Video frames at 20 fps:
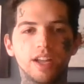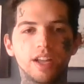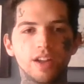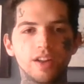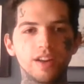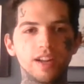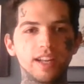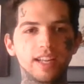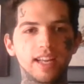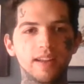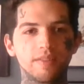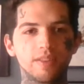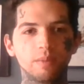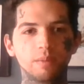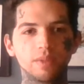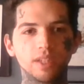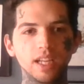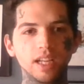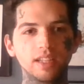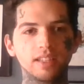You need to give
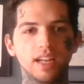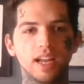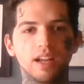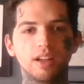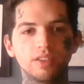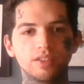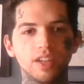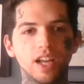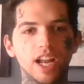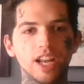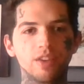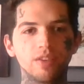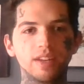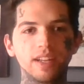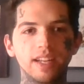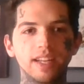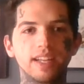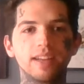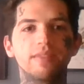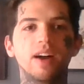them details and you
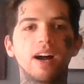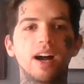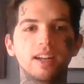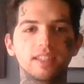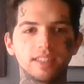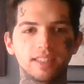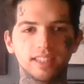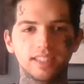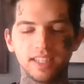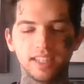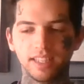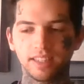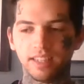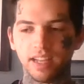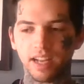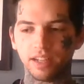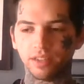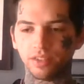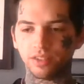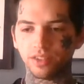need to give us
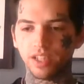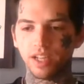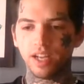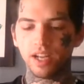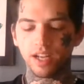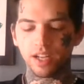details.